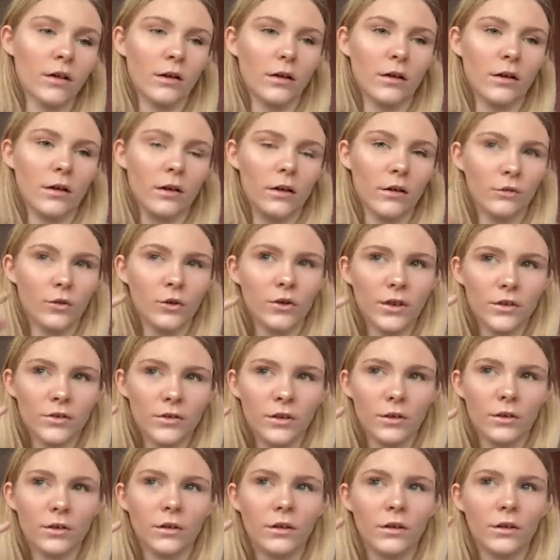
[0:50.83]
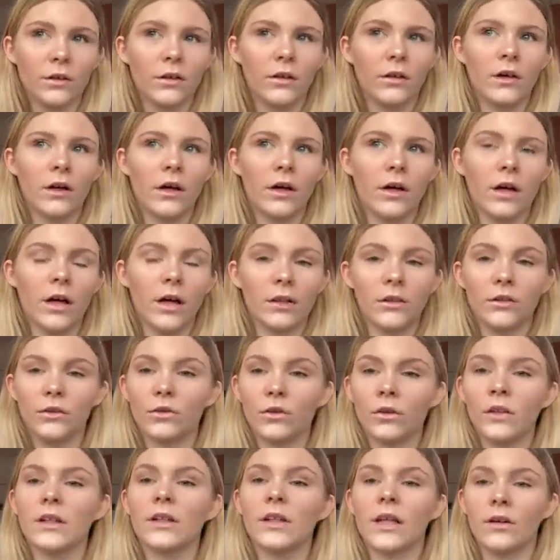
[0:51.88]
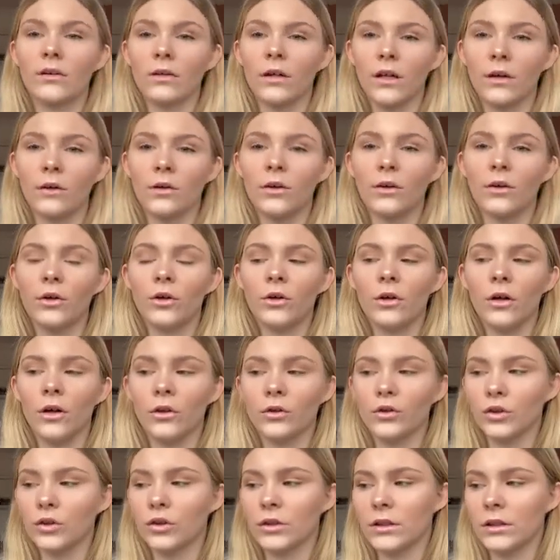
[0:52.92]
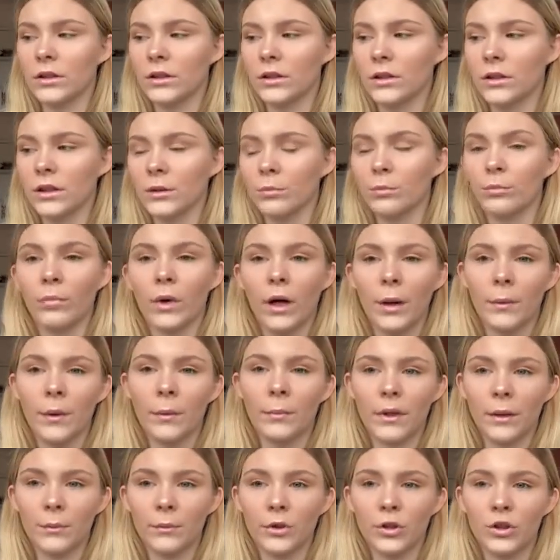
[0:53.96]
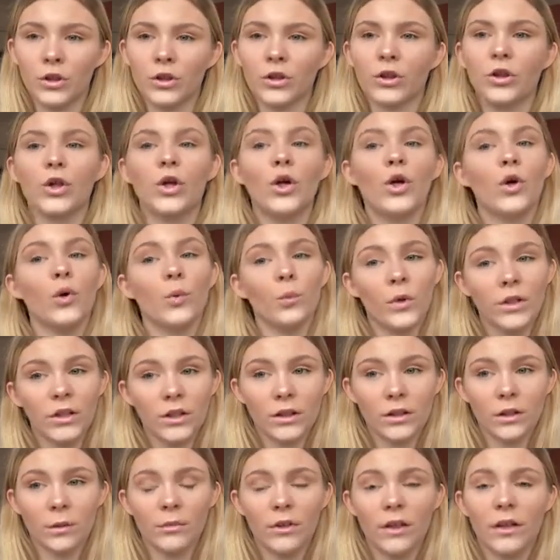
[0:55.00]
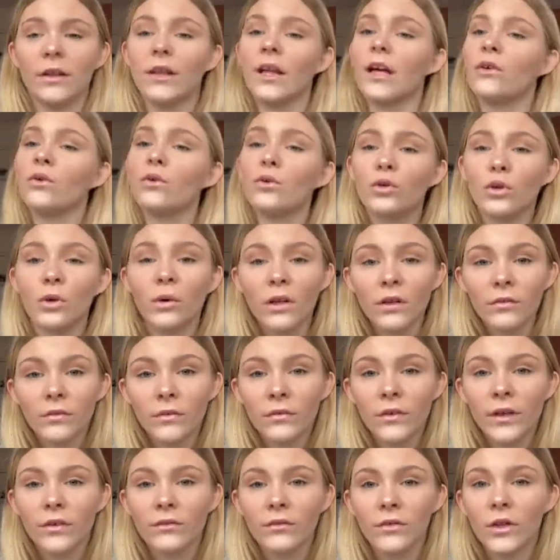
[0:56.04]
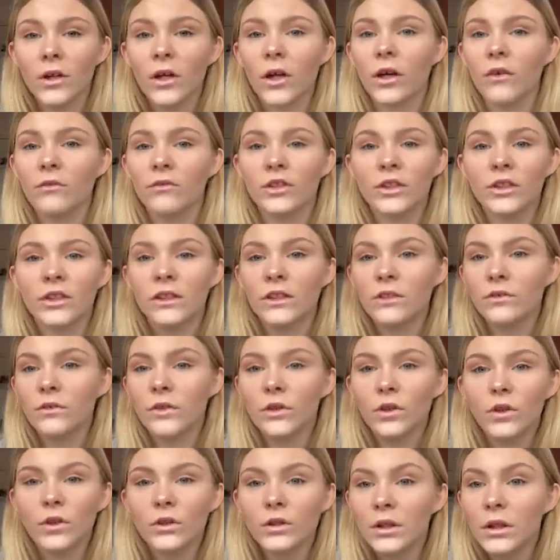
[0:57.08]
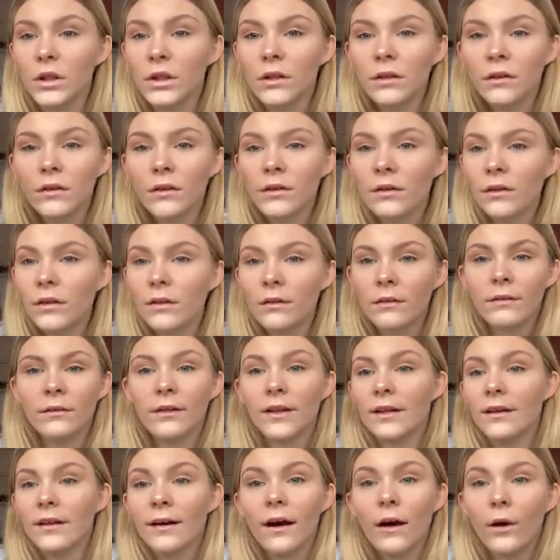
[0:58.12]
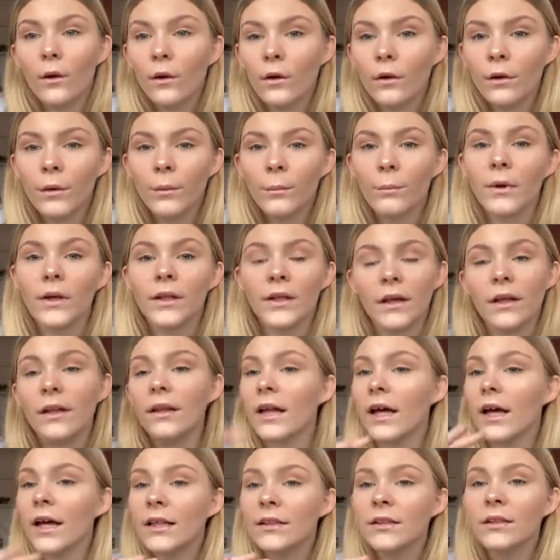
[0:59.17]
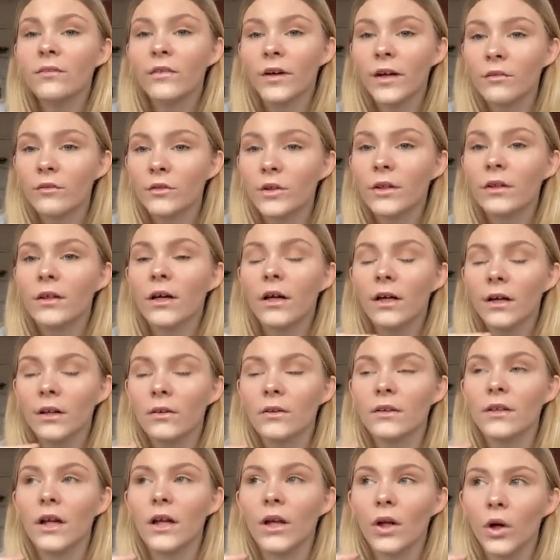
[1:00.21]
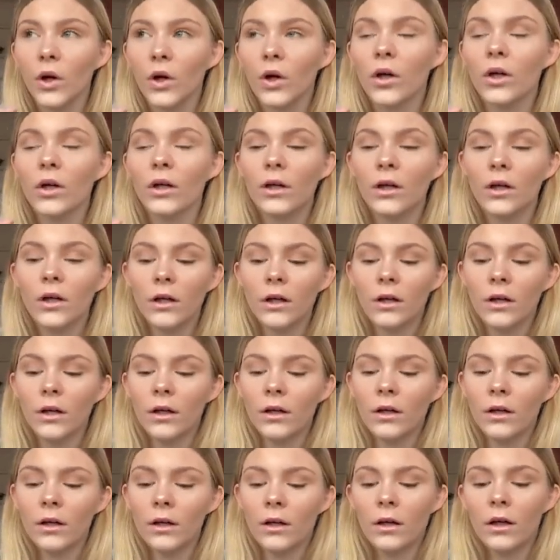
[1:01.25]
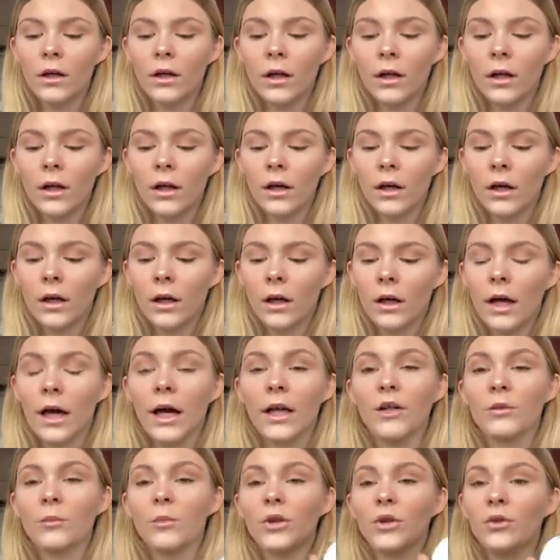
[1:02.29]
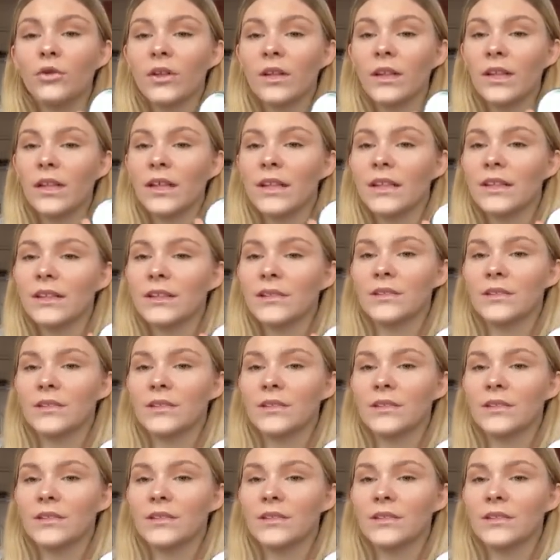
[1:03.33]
a few days ago and it's gone down now. I was using the Bye Bye Blemish, which is up there. That is also another favourite. I've just forgot to get it out, but yeah, that's a favourite. I use that a lot, and I've been using this